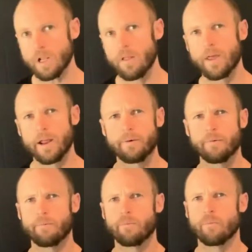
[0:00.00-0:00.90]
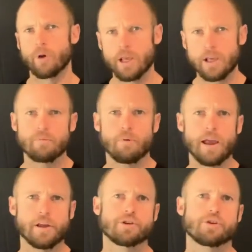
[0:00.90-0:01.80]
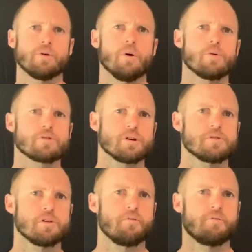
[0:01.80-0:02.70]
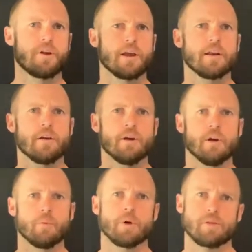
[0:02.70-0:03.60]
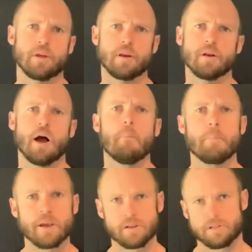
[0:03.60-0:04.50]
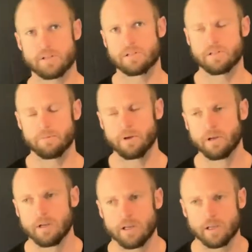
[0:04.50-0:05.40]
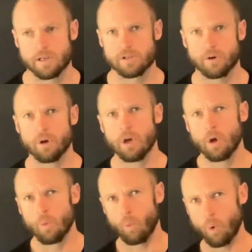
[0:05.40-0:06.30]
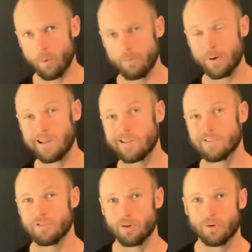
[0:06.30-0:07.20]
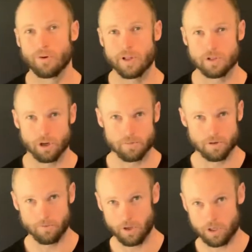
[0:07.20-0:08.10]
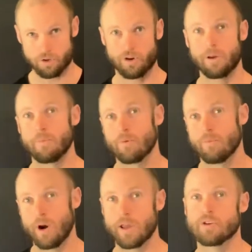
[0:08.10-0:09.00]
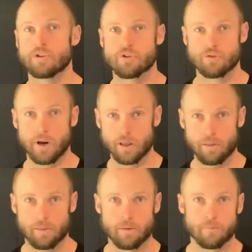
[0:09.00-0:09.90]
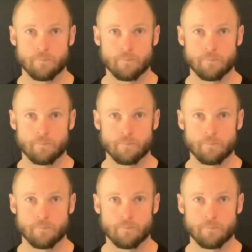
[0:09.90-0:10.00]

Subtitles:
then we need range also to fit within a bigger system. Okay, so what we really need to do in terms of extreme range strength